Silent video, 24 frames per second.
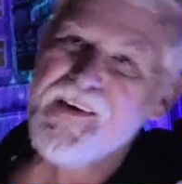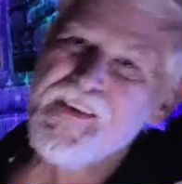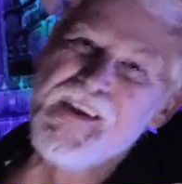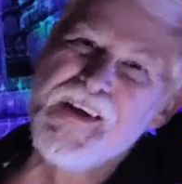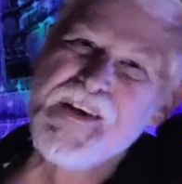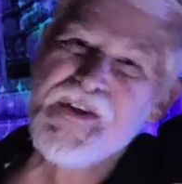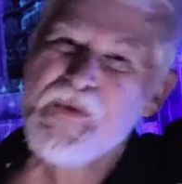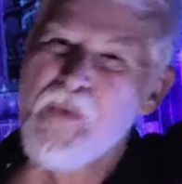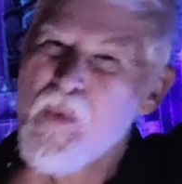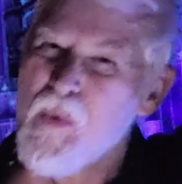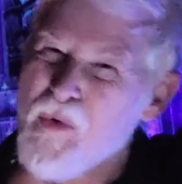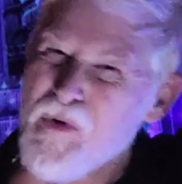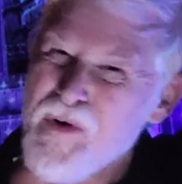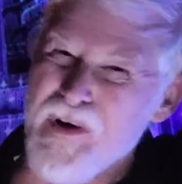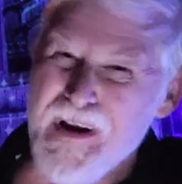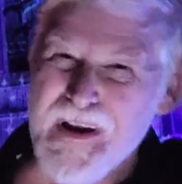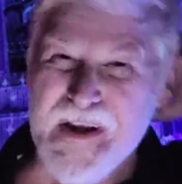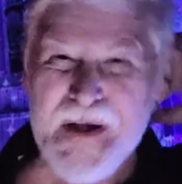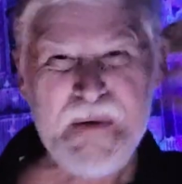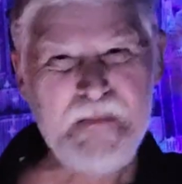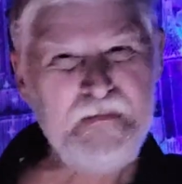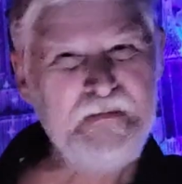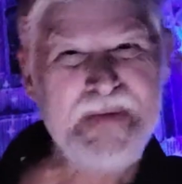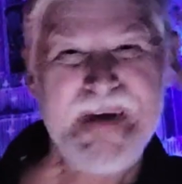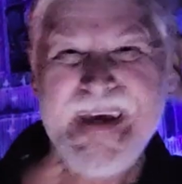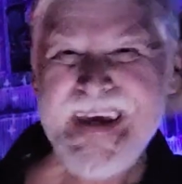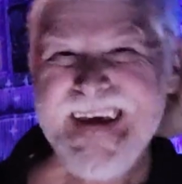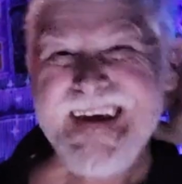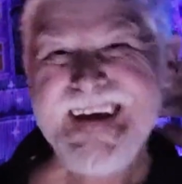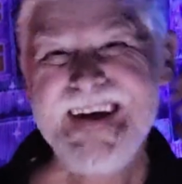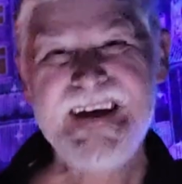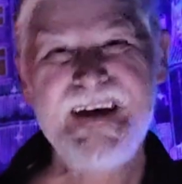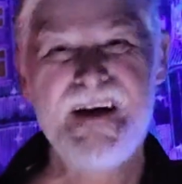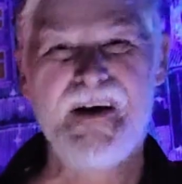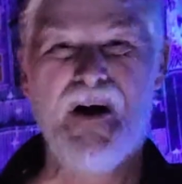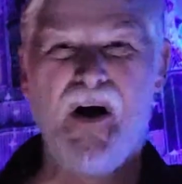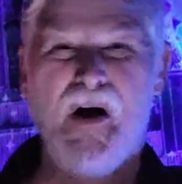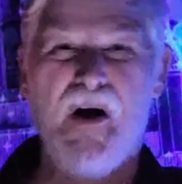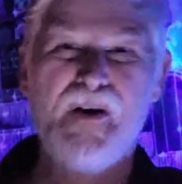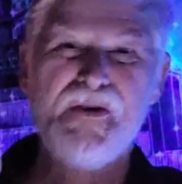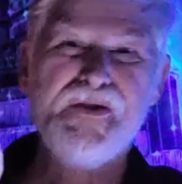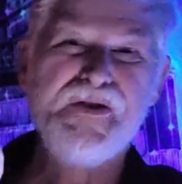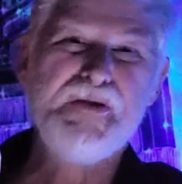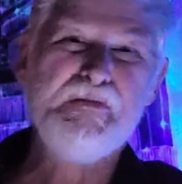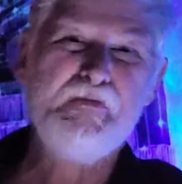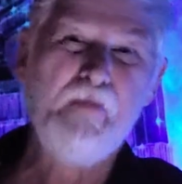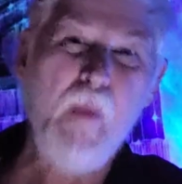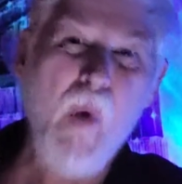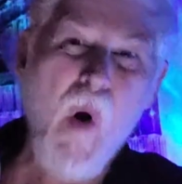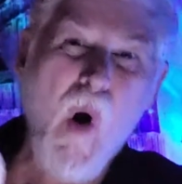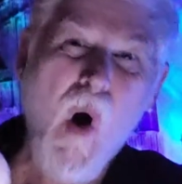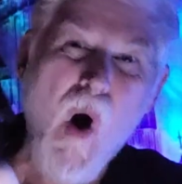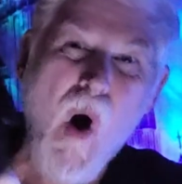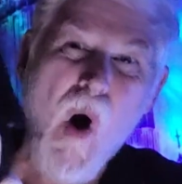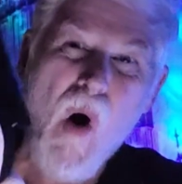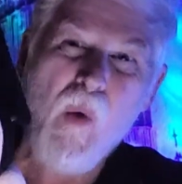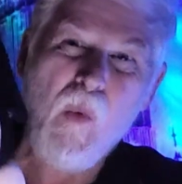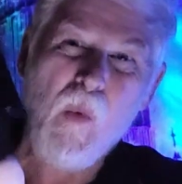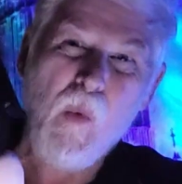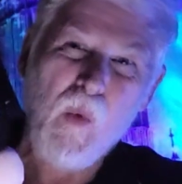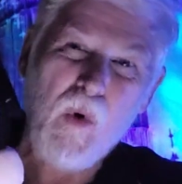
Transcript: this really being a small